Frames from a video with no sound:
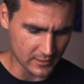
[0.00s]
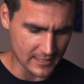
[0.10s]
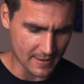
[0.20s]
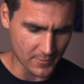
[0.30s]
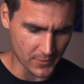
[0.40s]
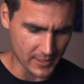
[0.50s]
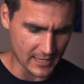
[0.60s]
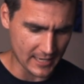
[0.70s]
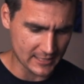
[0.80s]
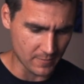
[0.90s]
demoing
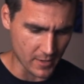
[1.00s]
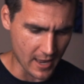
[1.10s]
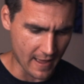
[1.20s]
next to my